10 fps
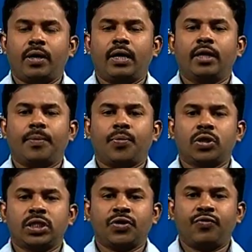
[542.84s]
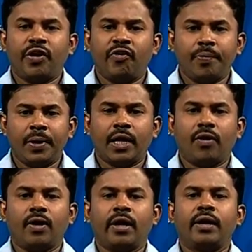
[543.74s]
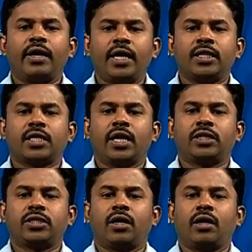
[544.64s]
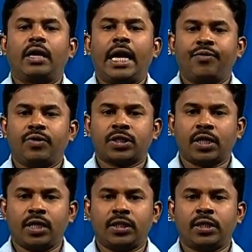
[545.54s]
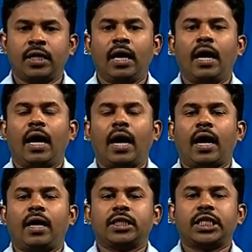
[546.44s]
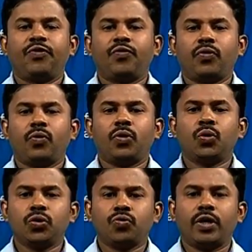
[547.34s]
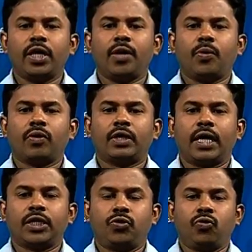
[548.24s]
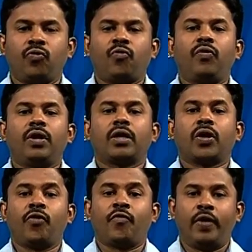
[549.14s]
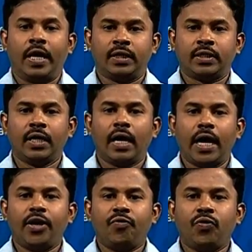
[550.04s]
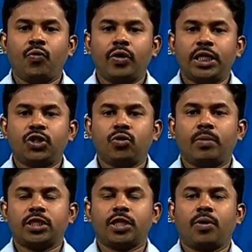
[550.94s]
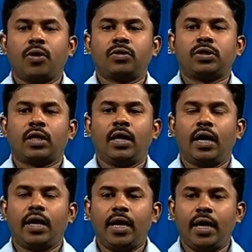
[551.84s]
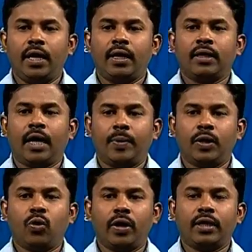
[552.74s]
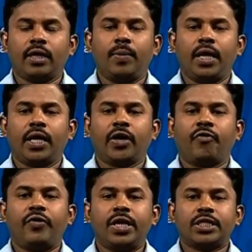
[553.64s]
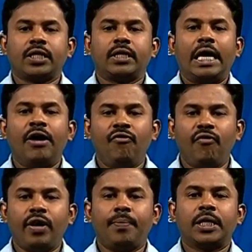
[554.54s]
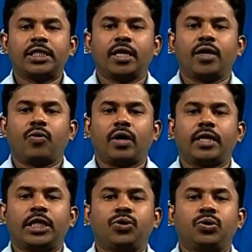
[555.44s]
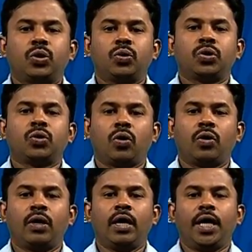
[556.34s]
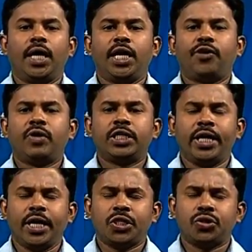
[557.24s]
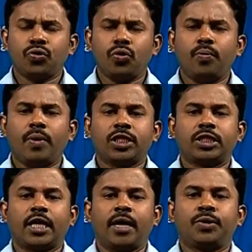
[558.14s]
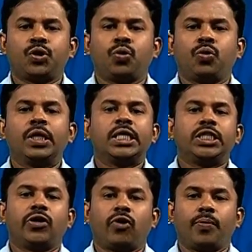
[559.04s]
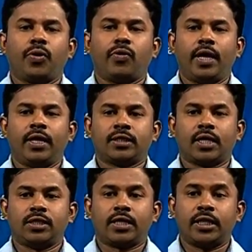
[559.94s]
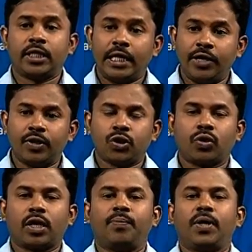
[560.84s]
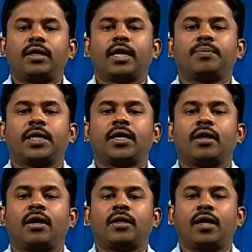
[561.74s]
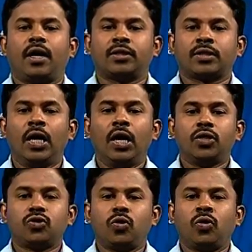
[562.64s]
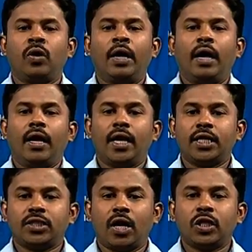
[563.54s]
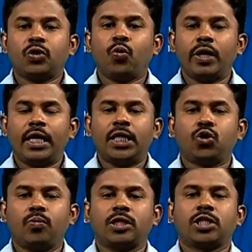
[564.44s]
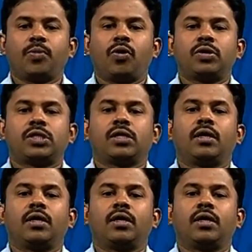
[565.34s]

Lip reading: in the process of developing our reading skills or language skills. And if you do not worry about that, you will feel confident, and if you worry too much about reading, I mean knowing the meaning of each and every particular word that you do not know, it will take so much time to develop your reading skills and even to complete that particular task. So, let us not worry too much about